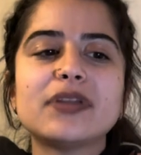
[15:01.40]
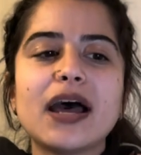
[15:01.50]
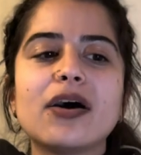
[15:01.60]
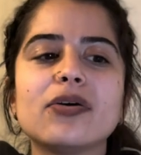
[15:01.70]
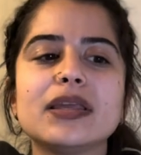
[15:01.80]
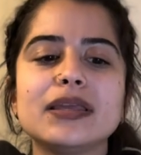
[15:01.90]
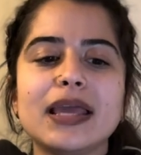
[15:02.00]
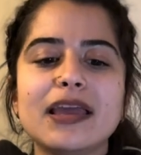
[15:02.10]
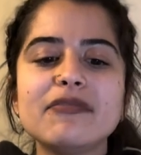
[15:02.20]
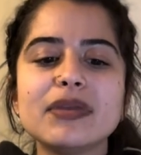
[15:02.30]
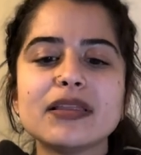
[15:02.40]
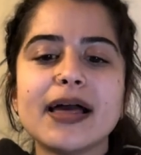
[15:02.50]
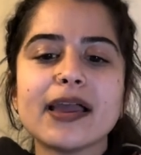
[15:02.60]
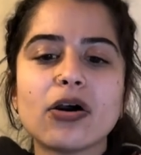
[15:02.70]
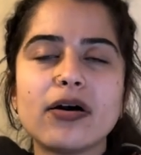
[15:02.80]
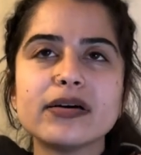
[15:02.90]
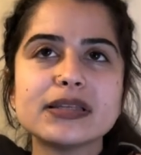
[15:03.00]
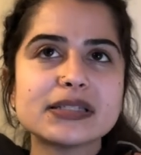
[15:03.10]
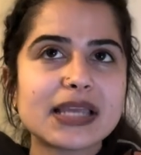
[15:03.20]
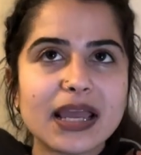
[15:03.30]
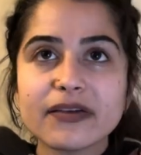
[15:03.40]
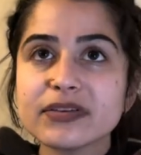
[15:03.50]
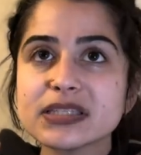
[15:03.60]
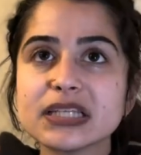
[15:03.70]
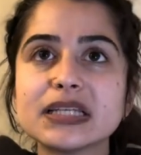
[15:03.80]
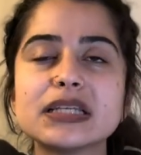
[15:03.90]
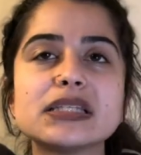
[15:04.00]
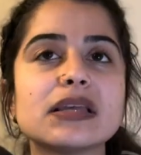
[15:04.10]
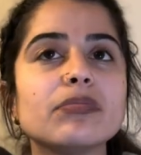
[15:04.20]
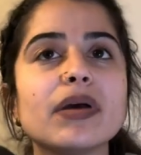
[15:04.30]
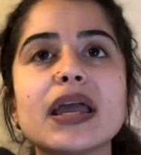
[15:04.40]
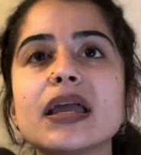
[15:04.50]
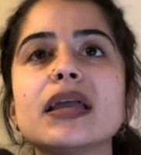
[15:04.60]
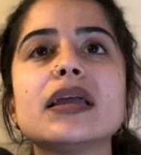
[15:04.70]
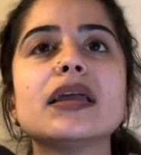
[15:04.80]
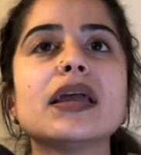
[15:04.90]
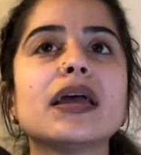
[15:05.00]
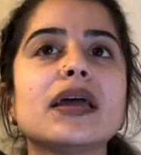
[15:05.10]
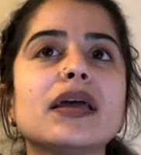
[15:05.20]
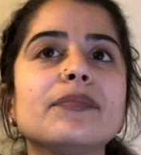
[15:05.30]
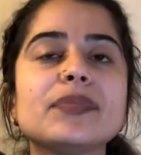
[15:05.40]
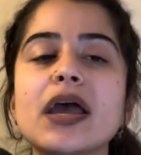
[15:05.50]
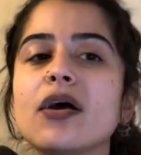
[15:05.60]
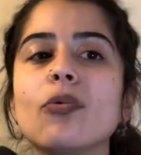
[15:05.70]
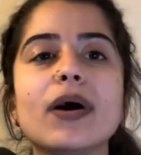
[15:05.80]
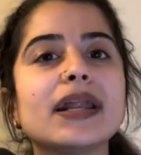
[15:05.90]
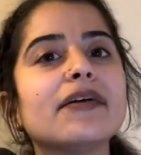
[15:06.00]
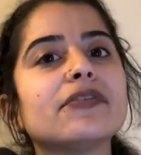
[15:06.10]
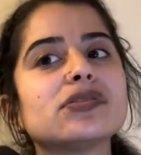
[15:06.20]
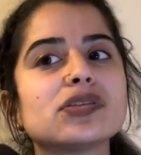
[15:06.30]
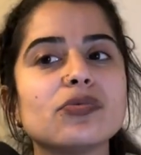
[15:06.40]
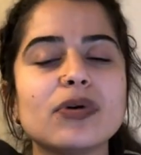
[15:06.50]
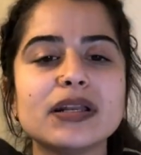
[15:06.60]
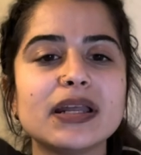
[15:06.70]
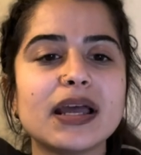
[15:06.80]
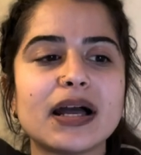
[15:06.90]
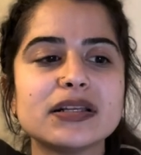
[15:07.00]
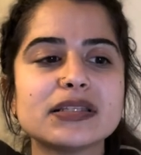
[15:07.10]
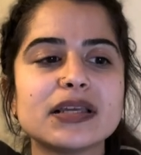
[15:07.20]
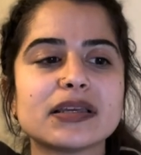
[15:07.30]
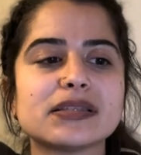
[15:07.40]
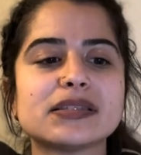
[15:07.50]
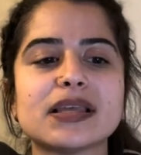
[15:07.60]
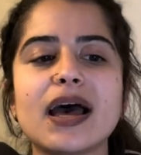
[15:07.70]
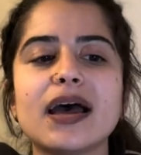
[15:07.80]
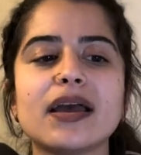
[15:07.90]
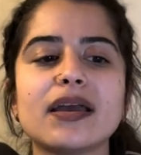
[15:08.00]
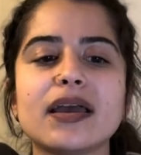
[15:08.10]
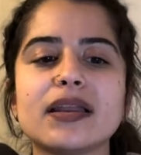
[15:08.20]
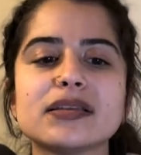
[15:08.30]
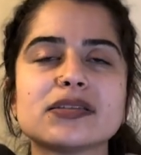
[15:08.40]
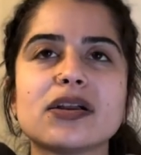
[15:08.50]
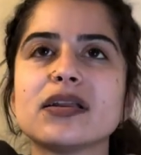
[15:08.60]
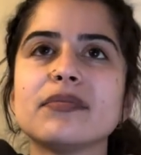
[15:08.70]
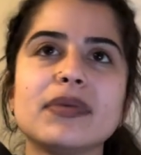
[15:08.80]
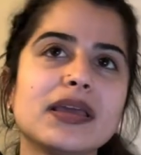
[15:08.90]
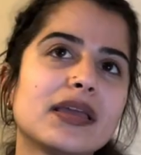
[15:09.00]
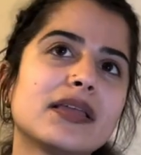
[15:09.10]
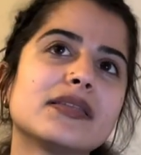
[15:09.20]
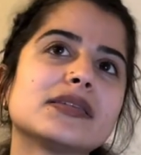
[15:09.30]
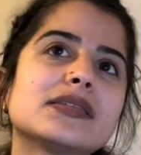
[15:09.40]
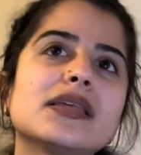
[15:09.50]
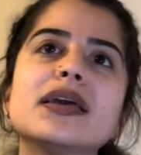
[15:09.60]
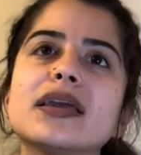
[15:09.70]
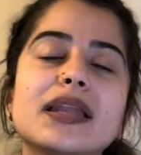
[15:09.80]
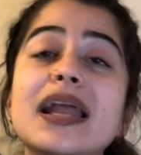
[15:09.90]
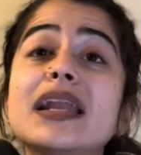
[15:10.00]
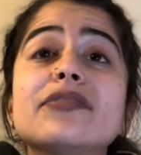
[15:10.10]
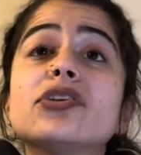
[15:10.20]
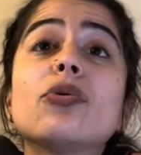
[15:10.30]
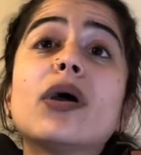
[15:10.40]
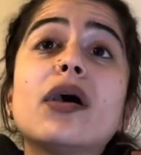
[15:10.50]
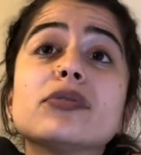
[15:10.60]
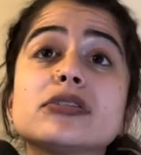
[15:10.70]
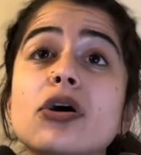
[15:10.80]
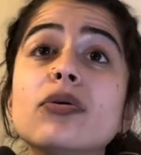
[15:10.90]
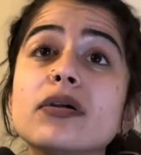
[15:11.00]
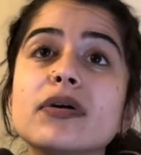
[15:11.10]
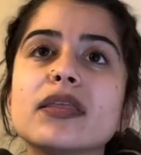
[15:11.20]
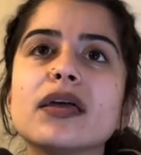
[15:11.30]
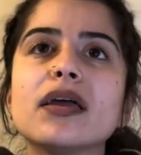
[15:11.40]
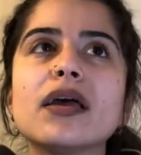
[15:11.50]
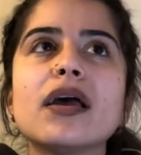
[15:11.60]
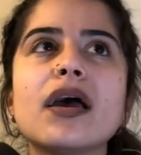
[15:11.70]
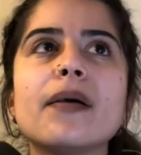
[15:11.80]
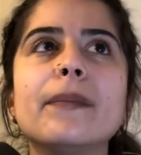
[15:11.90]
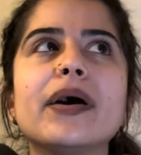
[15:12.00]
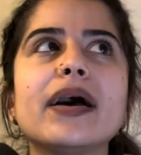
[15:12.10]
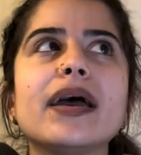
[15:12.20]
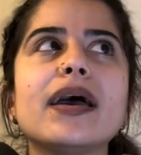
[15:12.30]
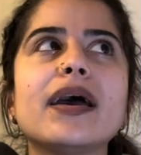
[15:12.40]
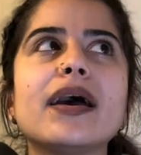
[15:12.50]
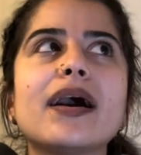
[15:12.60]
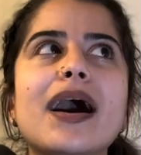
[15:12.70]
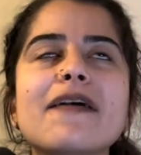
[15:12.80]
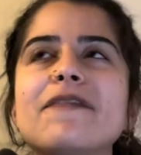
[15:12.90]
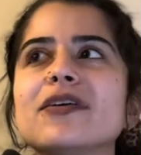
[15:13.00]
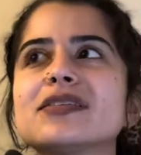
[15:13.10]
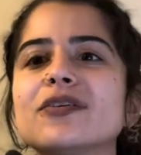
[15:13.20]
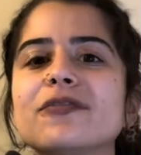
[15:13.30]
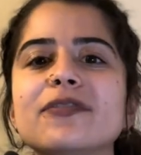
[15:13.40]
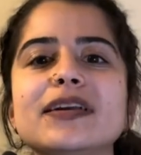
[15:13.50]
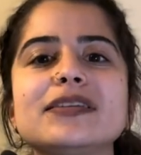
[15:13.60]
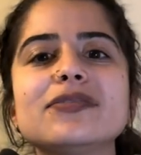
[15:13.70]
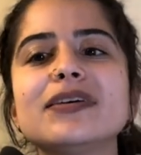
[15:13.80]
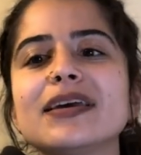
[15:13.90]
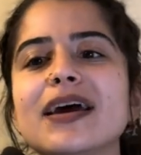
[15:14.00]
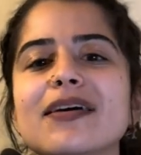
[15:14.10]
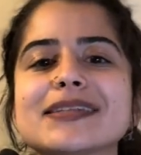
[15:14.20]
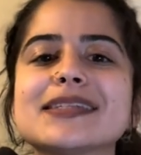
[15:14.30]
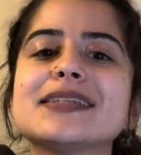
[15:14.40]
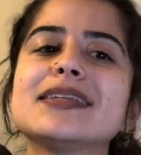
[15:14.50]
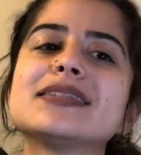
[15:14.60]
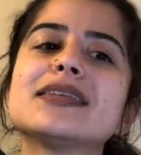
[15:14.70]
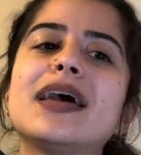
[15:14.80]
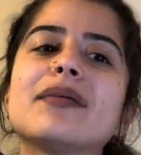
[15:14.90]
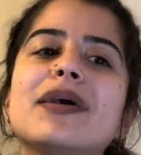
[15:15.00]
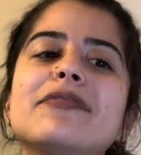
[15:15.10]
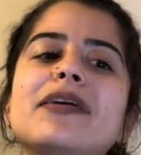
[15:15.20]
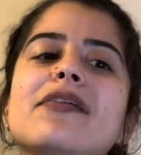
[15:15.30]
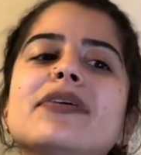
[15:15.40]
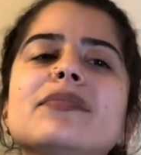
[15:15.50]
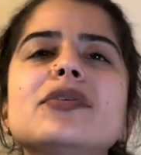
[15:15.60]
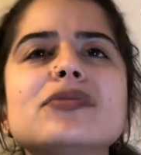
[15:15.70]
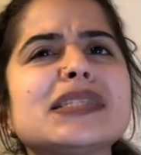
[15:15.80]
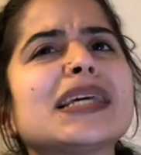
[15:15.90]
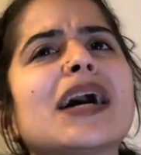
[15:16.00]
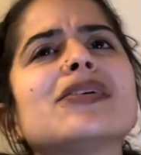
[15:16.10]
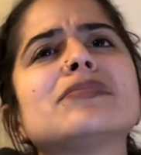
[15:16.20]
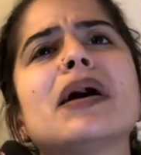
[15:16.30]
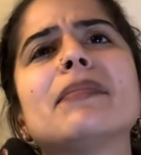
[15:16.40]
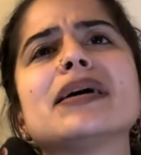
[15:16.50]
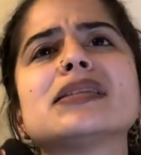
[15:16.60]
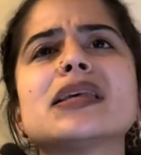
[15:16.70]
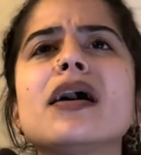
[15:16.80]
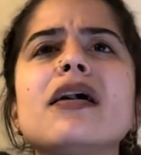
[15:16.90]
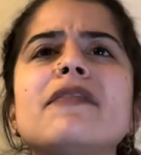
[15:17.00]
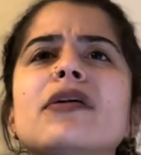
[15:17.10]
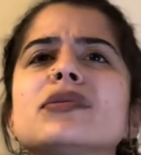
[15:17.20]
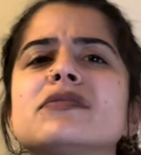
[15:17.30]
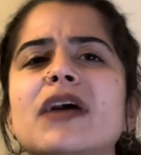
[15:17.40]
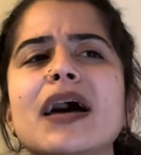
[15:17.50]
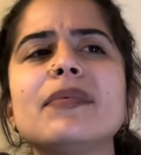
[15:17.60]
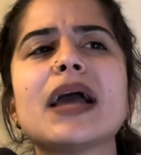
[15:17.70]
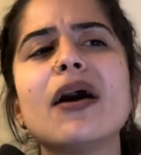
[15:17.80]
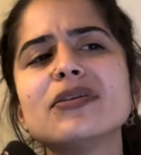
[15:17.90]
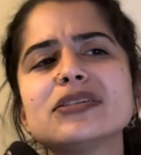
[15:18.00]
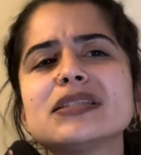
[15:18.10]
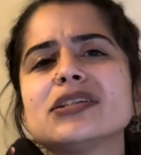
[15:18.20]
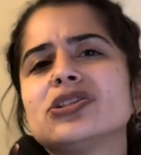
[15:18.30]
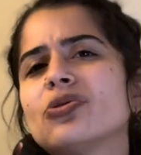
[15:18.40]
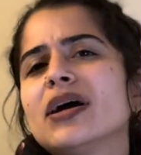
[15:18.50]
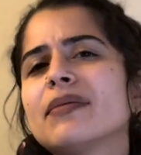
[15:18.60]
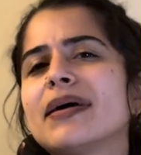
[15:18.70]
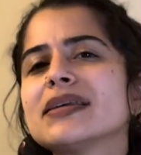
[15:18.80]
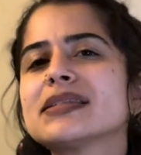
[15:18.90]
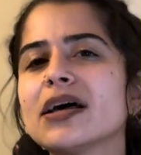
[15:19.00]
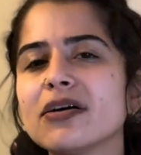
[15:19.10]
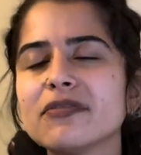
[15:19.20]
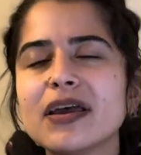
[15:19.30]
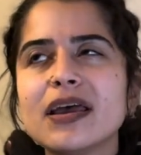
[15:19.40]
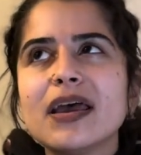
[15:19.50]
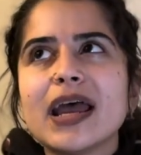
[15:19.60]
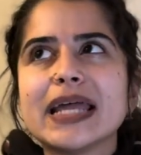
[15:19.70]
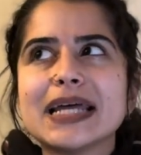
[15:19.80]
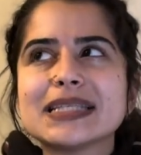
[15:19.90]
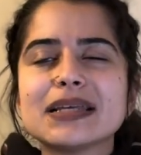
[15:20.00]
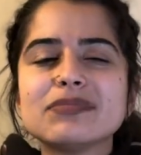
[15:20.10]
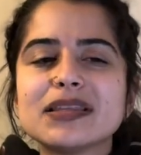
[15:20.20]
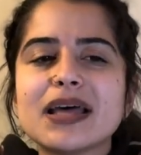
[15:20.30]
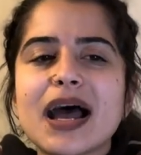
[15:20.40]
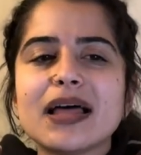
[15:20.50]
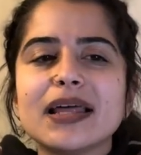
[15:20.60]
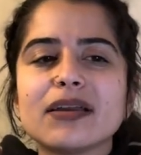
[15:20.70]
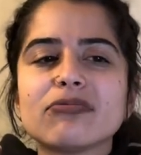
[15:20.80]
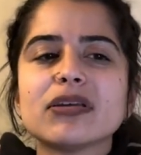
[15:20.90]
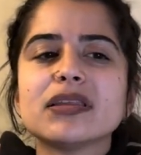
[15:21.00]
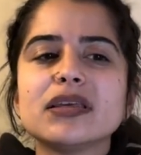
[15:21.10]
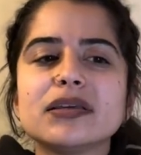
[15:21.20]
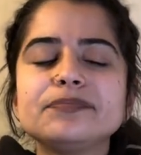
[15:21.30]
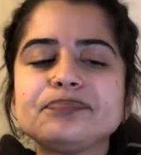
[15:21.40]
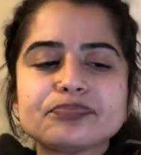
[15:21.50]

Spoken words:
out, he gave me like all these canvases and paint and whatever. So one day I just like sat and I started making this thing. And I didn't even know where I was going with it. But I felt so free doing it. I was listening to like my favorite music. I was by myself. I was vibing. I was just enjoying myself. And that's something that I like really